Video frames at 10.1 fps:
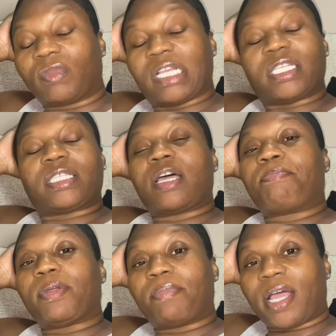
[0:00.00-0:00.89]
that's
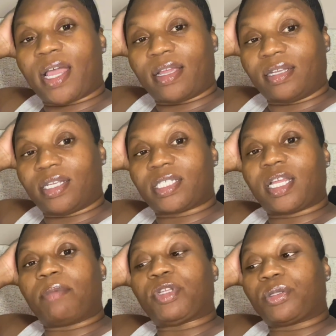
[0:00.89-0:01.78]
stopping by and that's
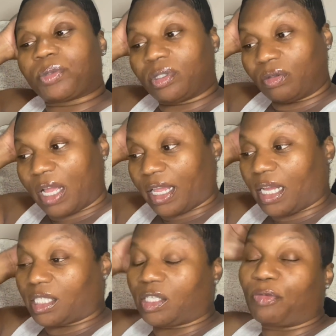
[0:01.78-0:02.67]
coming through. I
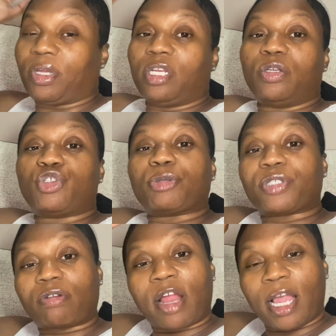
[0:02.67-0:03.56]
got so many new
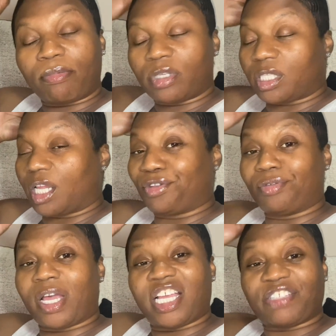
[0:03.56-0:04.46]
subscribers. Thank you
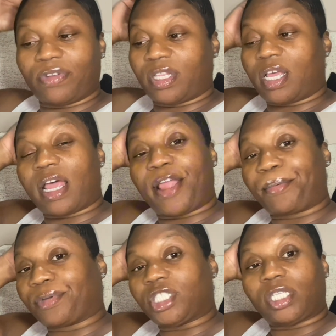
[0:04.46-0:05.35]
guys for that. I
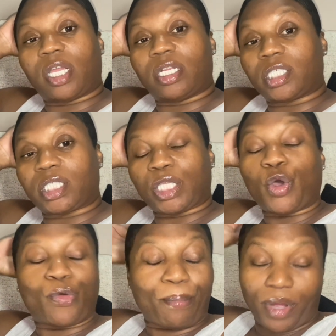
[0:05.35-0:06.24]
appreciate it
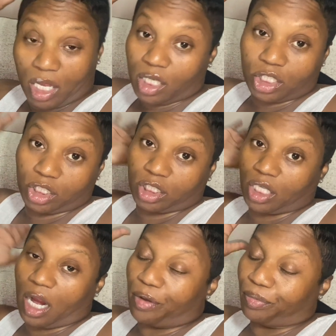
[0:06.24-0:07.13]
so much.
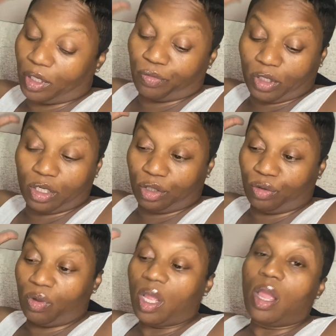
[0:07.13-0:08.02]
I really, really do.